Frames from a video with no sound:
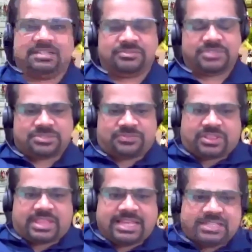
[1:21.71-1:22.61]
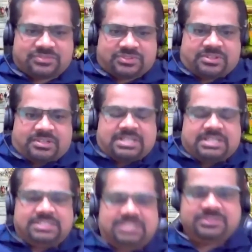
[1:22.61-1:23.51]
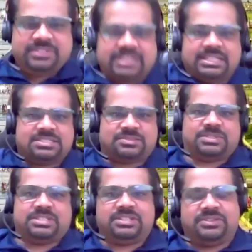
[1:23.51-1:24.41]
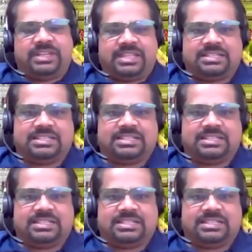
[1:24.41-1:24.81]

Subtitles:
First of all, thanks for doing this, what you're doing.